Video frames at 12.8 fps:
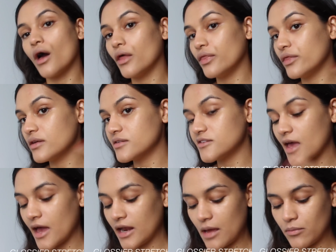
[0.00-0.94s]
On this
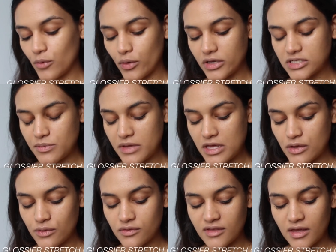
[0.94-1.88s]
side, I'm going to be
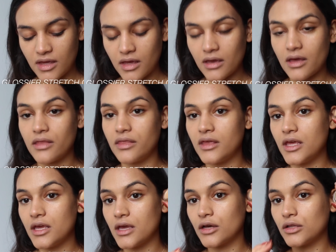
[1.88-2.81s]
using
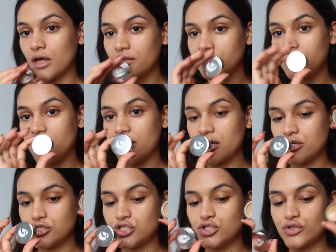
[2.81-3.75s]
the Glossier
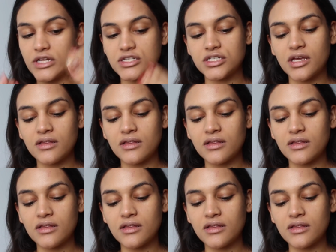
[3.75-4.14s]
Stretch